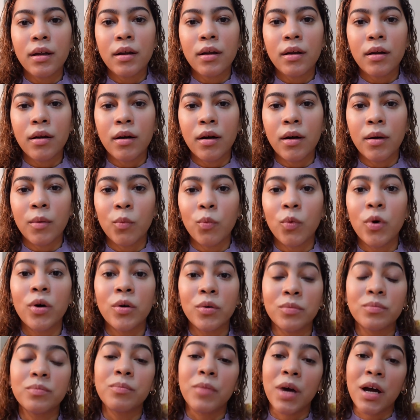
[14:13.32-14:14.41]

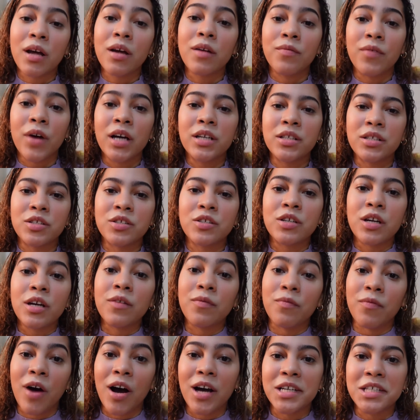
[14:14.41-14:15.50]
my advisors
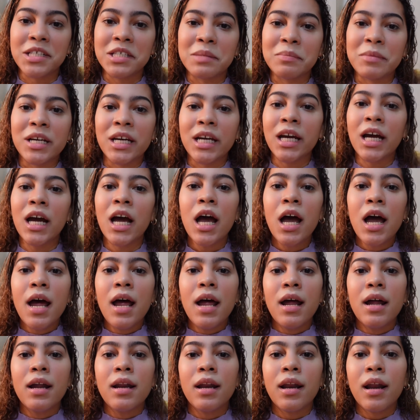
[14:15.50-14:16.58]
advised me
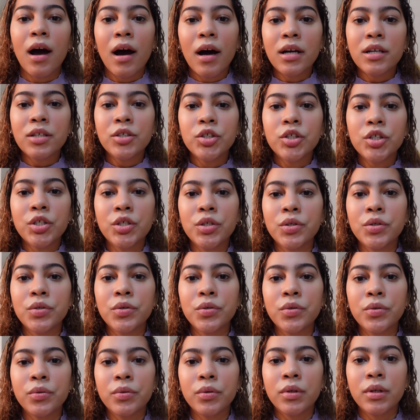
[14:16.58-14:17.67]
not
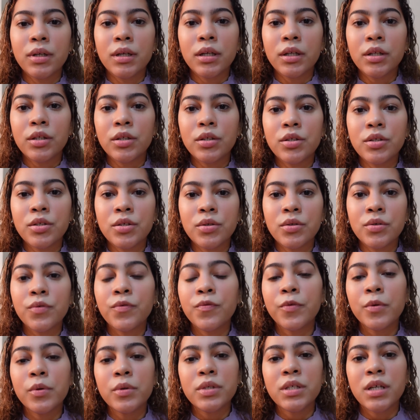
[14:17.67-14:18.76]
to do
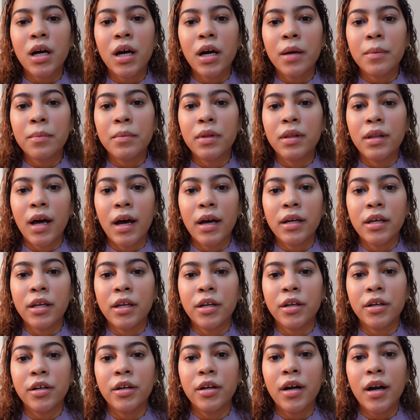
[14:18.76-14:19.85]
full-time that
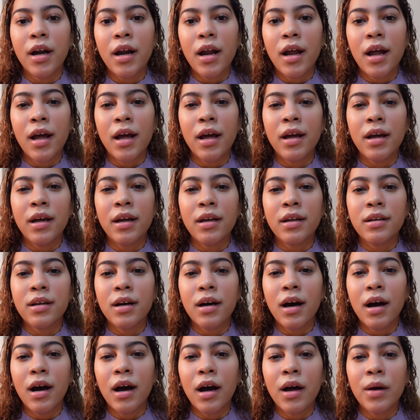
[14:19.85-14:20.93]
year. And
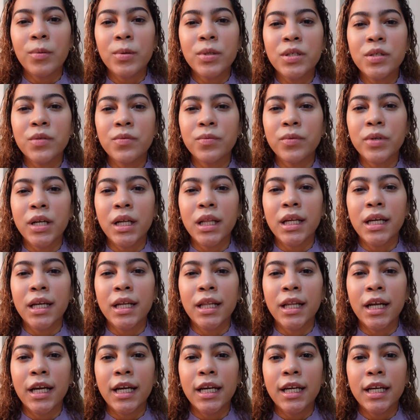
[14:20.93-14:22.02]
I was really
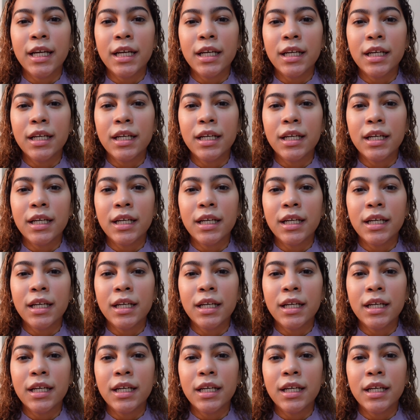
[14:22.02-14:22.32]
like